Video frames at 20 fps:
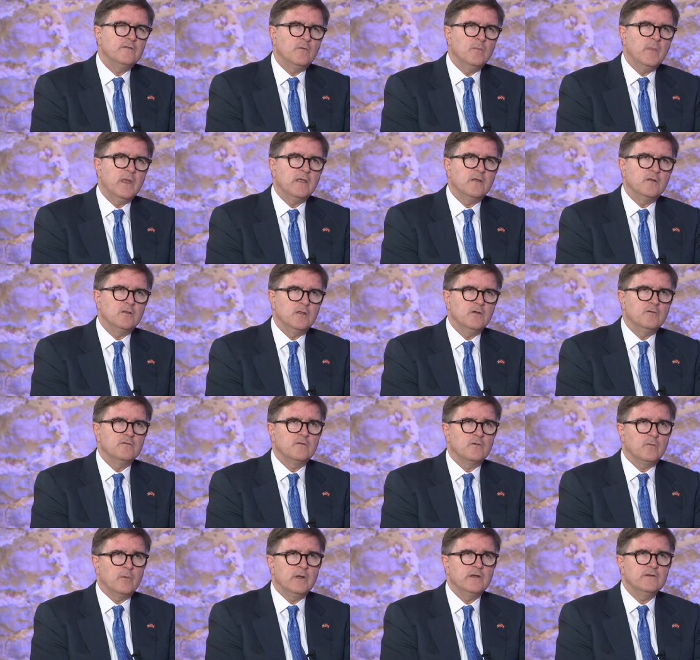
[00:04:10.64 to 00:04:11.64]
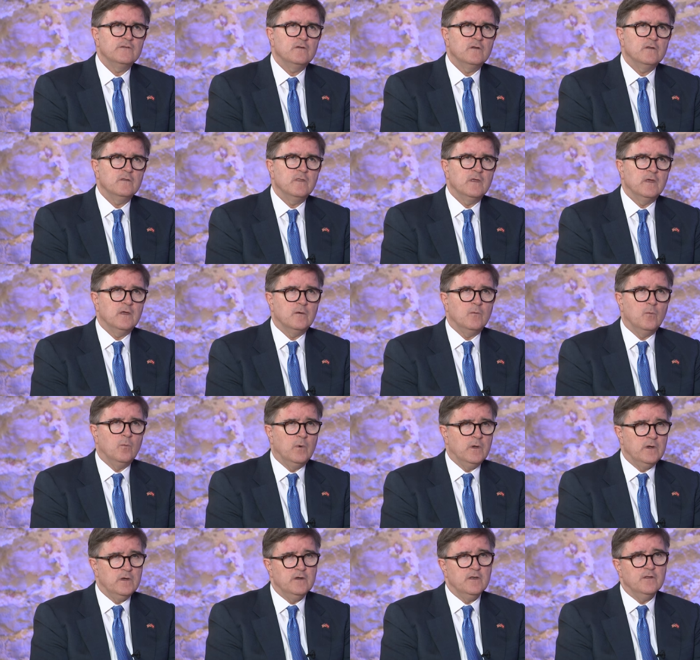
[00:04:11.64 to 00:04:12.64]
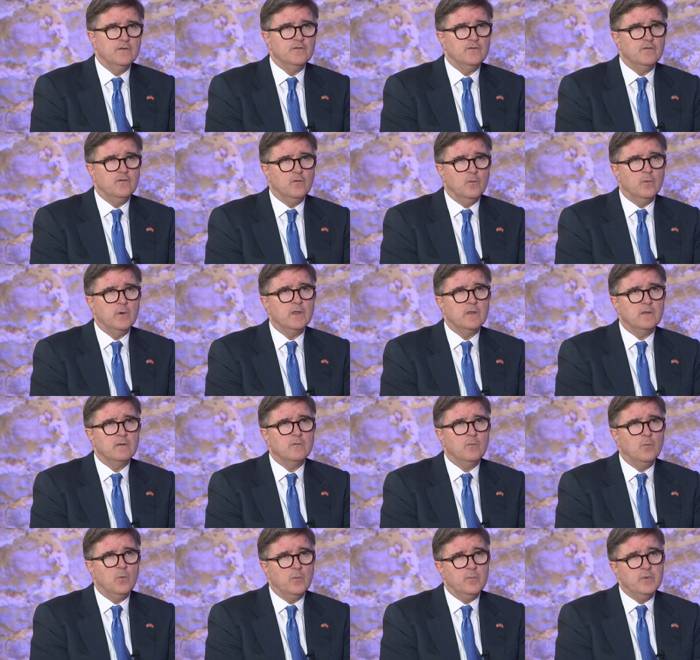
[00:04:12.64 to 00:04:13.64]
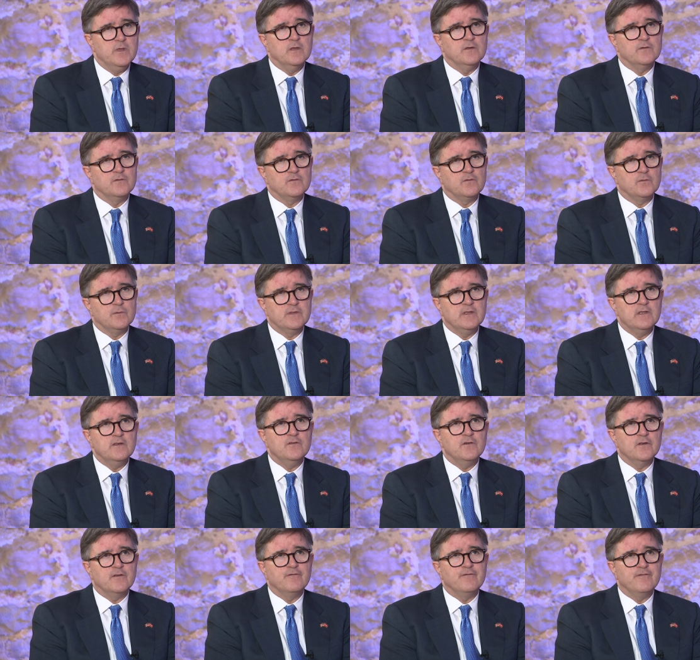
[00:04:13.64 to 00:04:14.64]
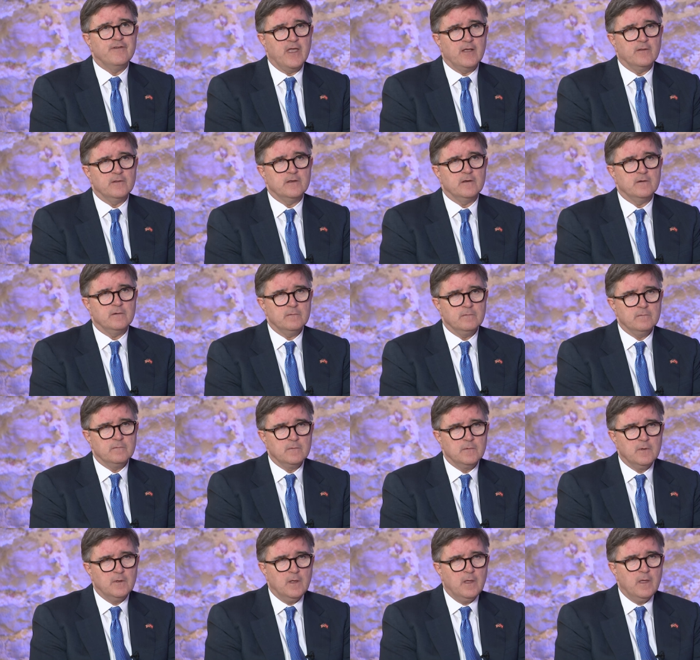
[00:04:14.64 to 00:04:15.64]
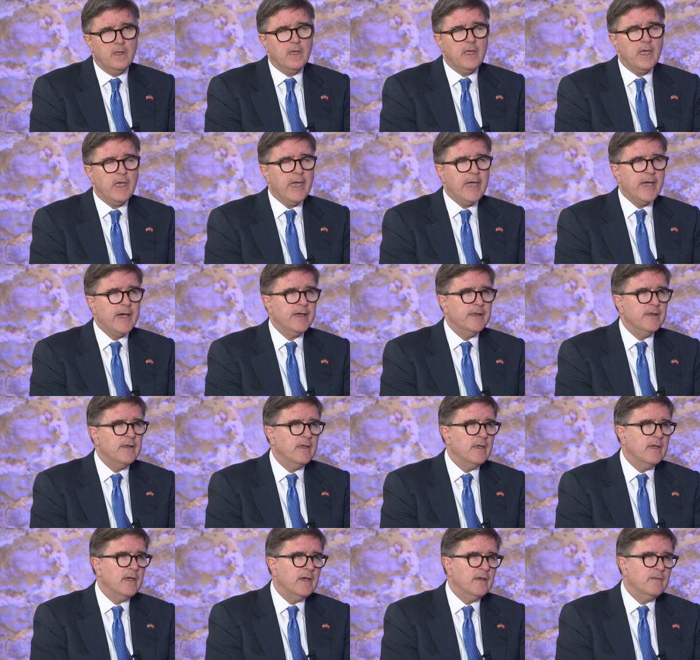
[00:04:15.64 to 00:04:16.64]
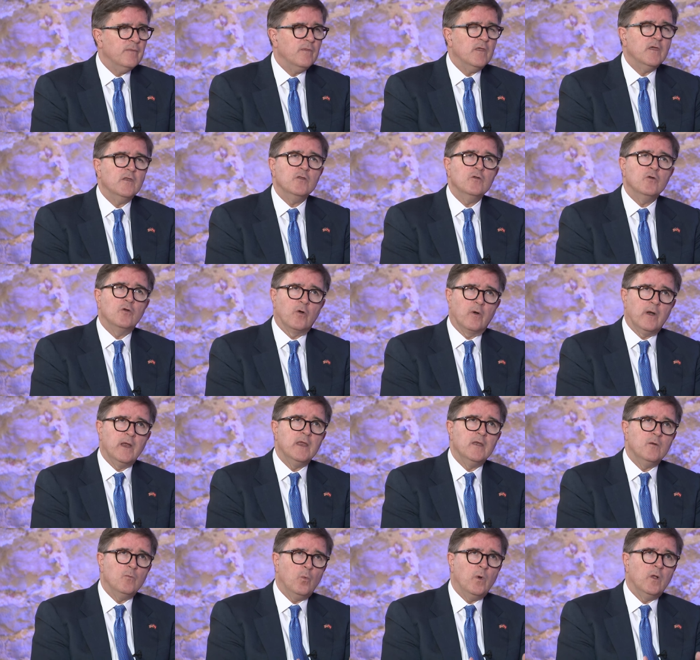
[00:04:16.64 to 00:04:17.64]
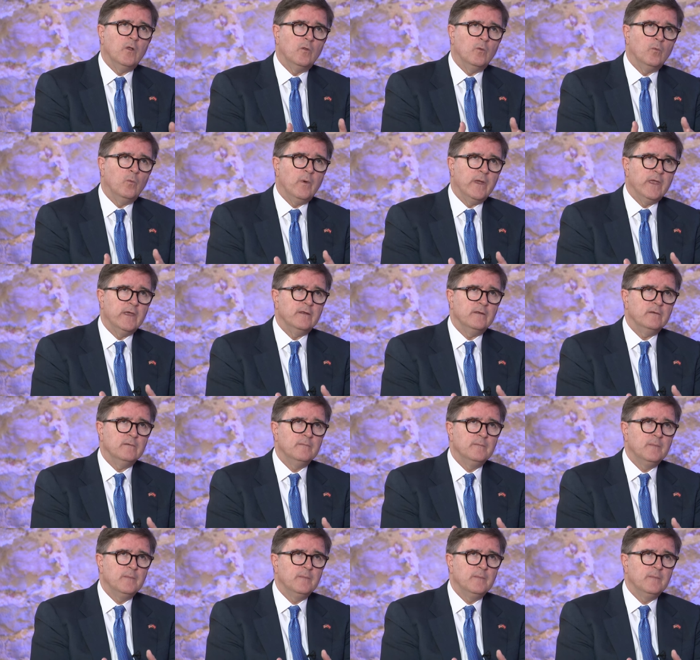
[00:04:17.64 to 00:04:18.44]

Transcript: to make clear to Russia that what it is doing will be a strategic failure and that Ukraine will win.